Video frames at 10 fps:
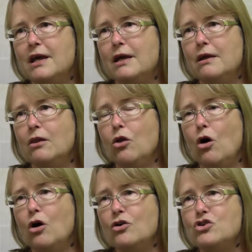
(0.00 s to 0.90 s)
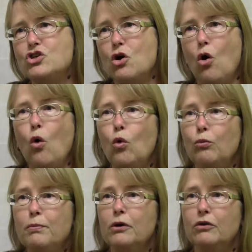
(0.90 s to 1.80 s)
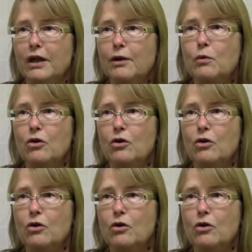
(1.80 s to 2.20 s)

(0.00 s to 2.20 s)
a large old building.